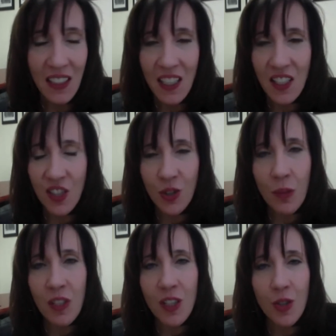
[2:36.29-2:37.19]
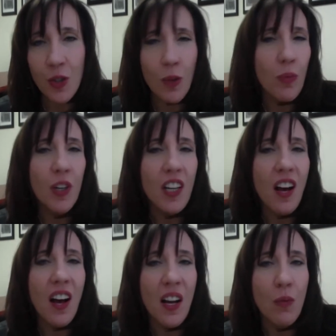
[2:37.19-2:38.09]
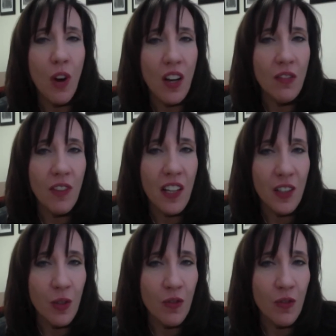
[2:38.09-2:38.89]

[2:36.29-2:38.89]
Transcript: is contributing to a pretty high rock value